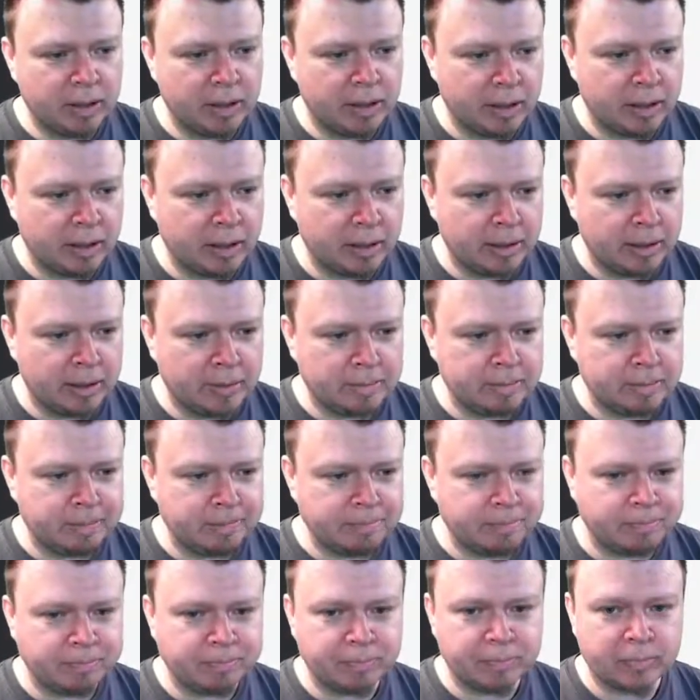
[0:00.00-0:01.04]

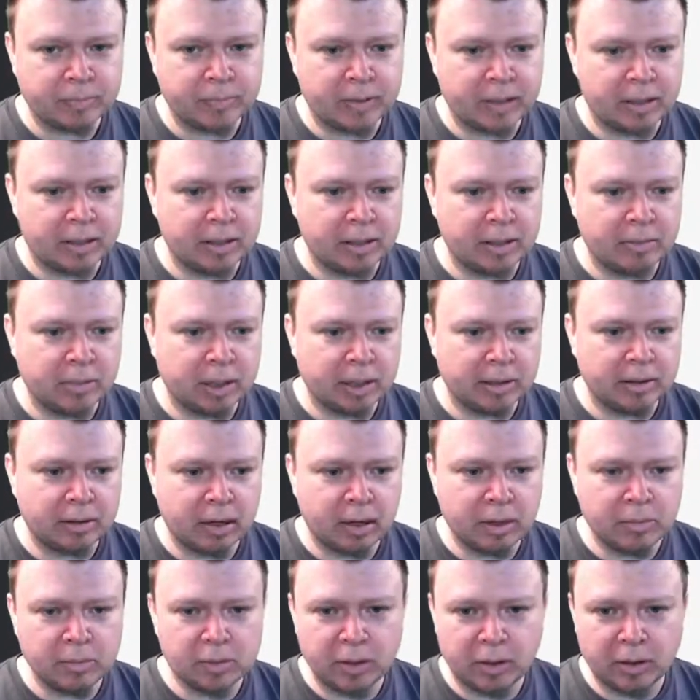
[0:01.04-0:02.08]
Actually, my
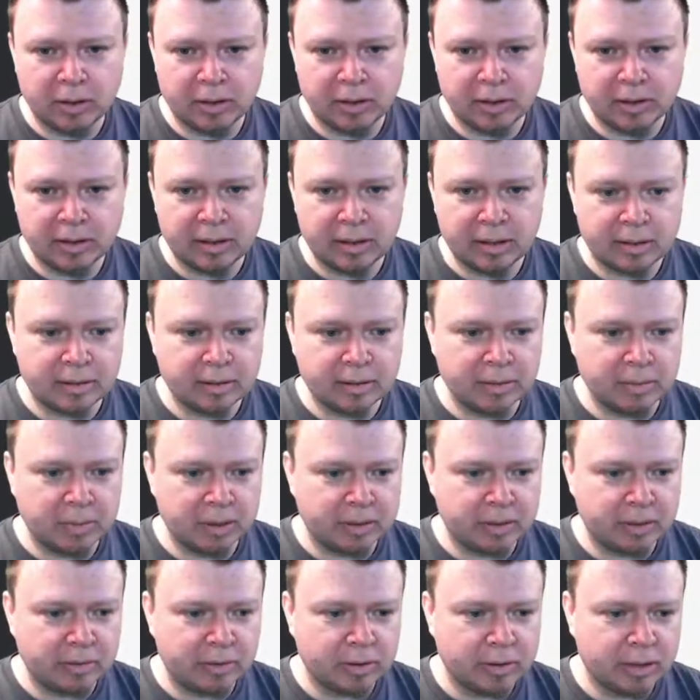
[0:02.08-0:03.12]
time zone is set a bit
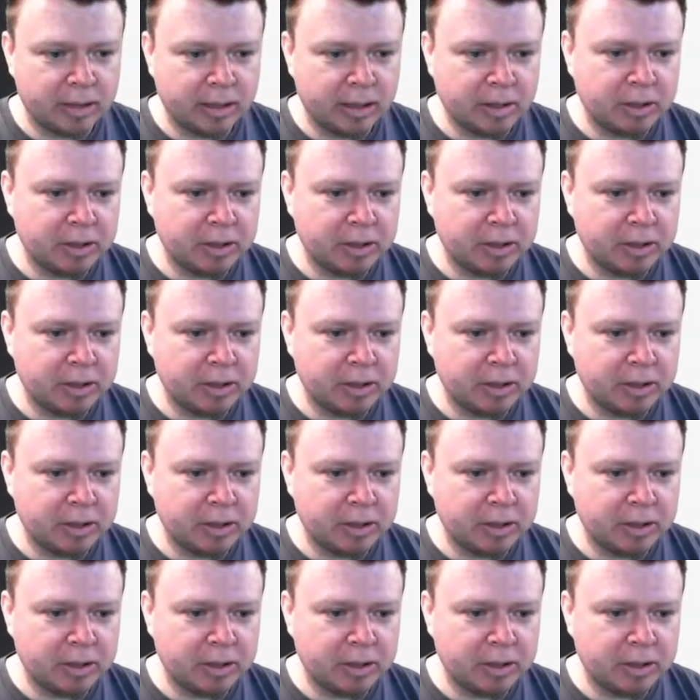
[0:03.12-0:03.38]
differently.